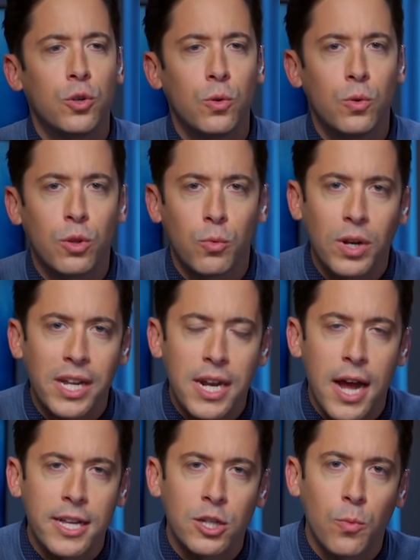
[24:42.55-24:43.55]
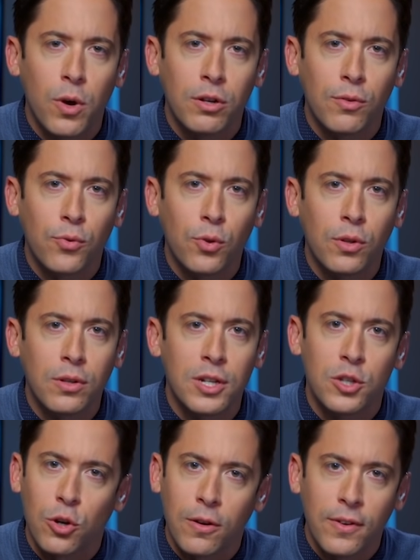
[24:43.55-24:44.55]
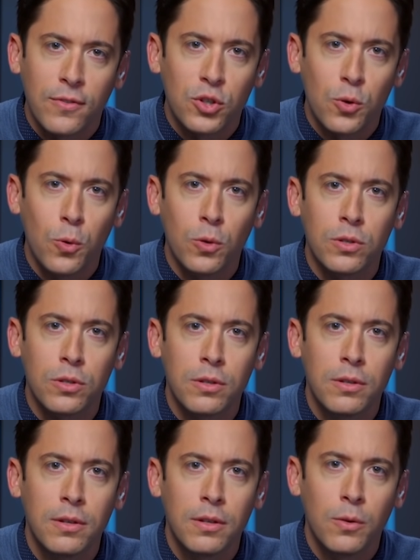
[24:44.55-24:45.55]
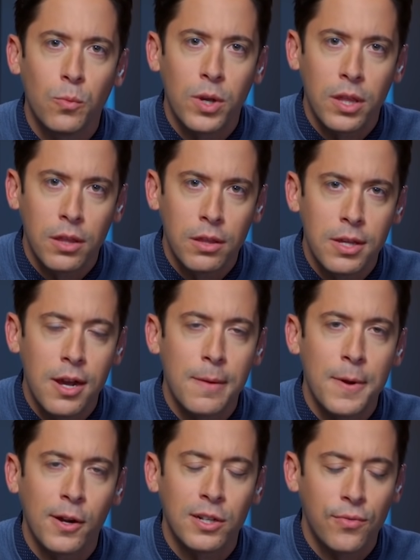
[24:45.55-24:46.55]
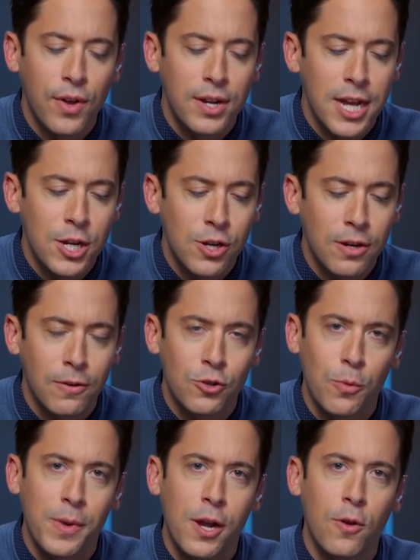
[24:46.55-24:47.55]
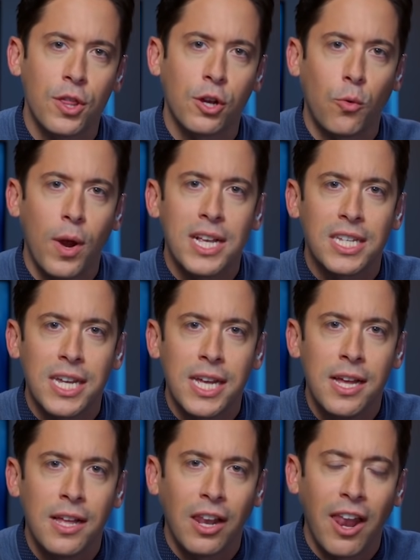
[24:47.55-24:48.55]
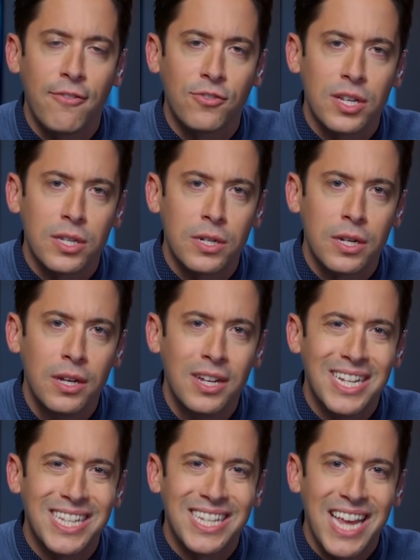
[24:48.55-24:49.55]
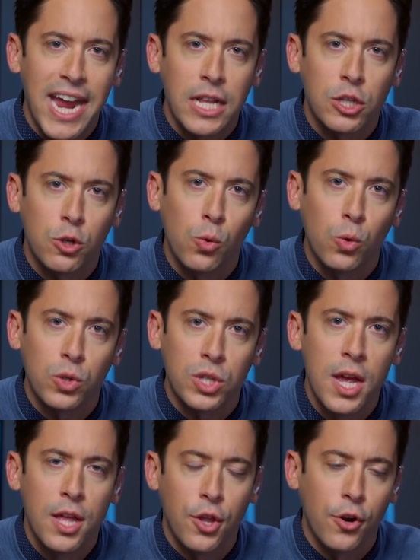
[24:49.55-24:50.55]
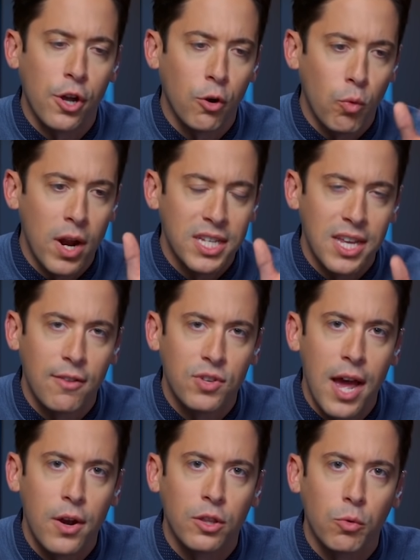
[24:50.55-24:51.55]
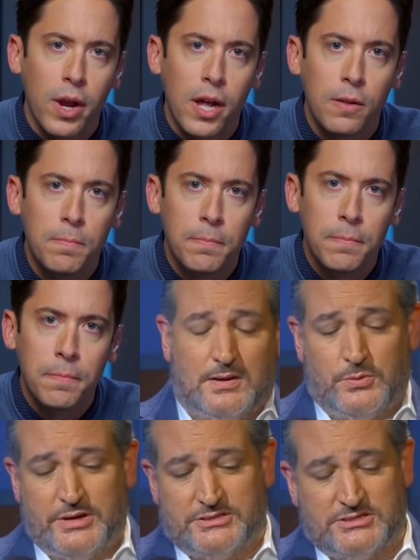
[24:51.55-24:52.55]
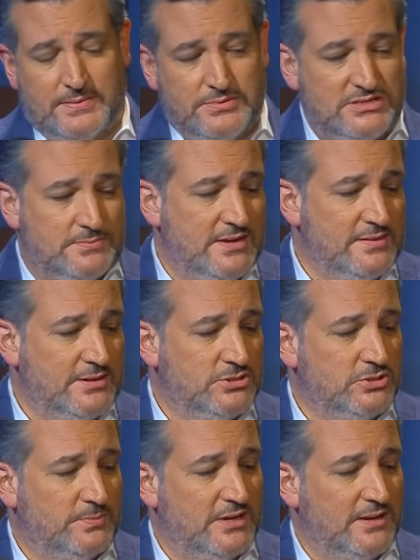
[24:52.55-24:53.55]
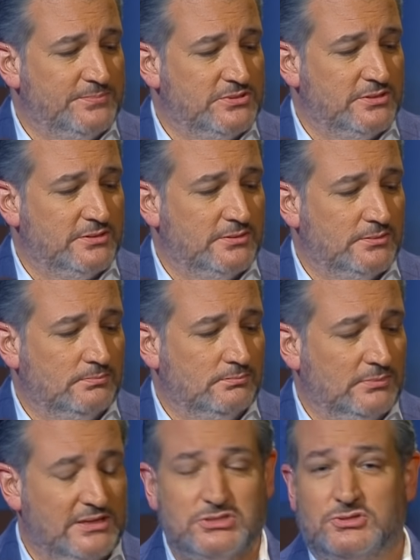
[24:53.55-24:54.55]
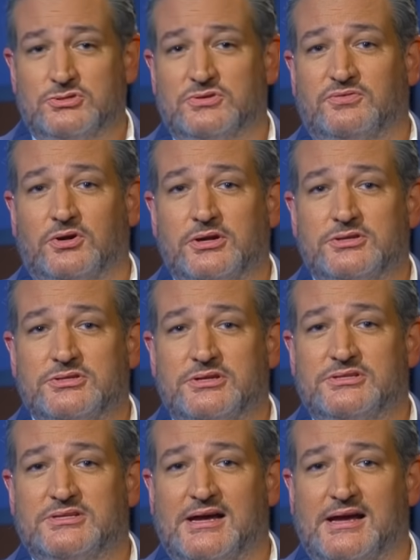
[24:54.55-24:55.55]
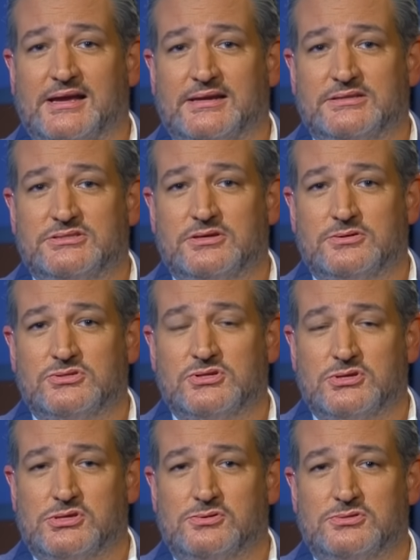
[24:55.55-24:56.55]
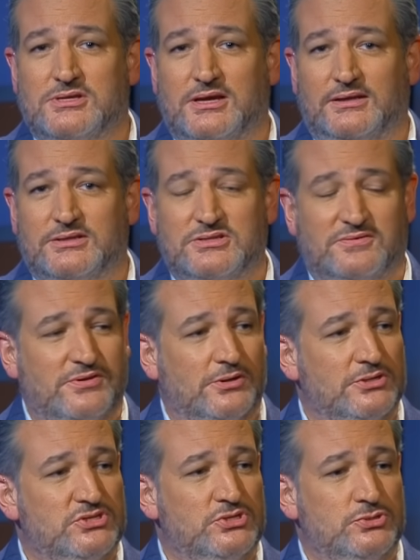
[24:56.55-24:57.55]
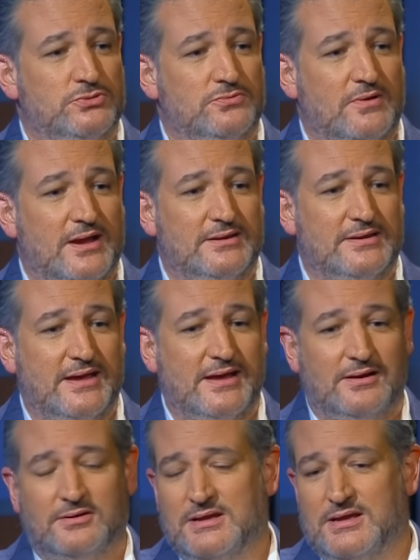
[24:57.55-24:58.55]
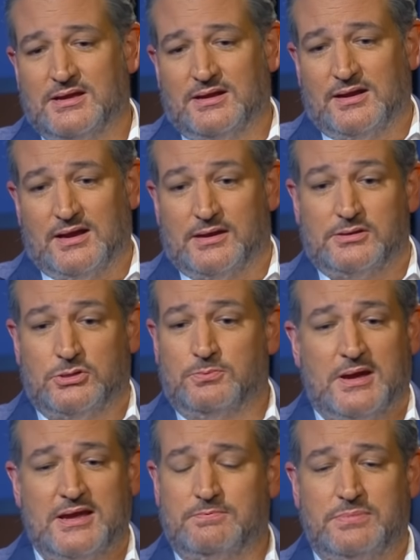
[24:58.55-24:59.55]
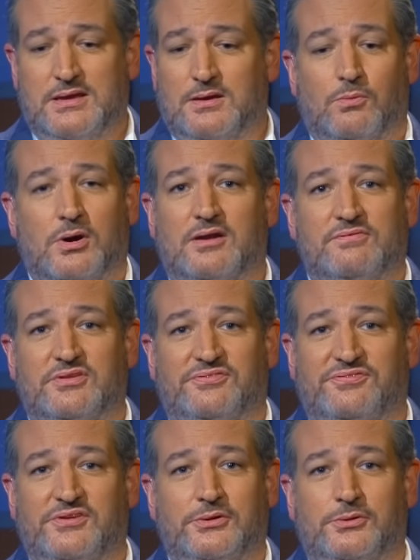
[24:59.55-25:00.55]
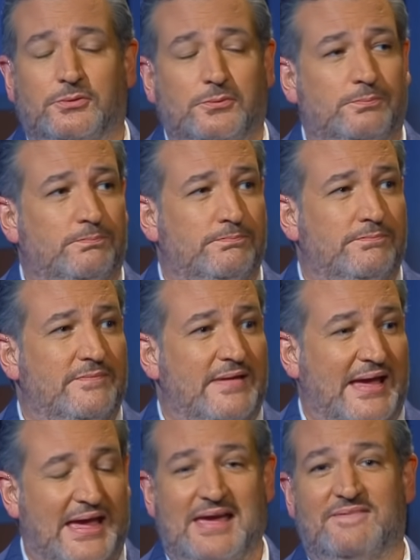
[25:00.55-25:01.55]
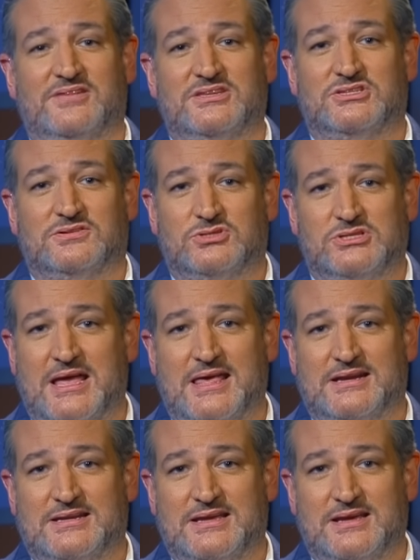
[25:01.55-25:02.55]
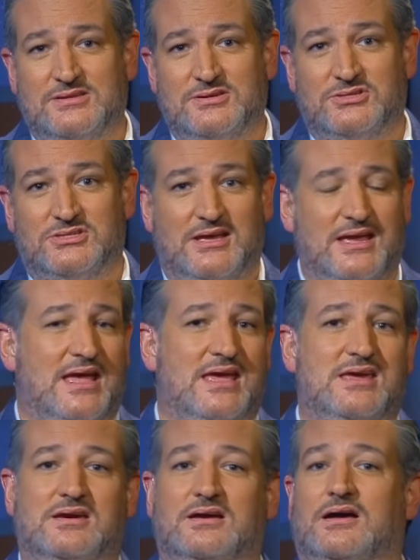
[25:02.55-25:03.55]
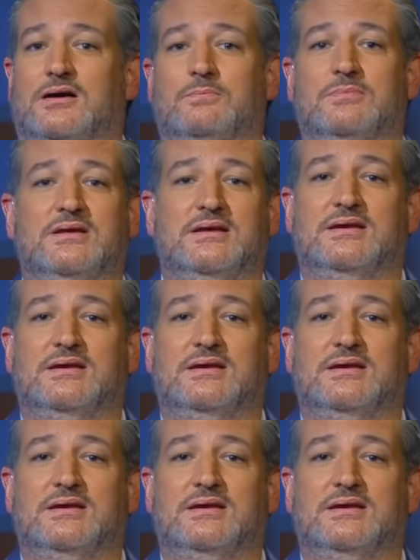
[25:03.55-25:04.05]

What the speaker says: to the really nice, wonderful conservative schools with the Young America's Foundation, or should we go to the crazy leftist insane schools that are going to run us out of town on the rail. Well, it seems to me that should be up to the listeners of Verdict to decide. And so you tell us, if you're a student right now, you might be at one of the few havens of sanity, and you say, hey, come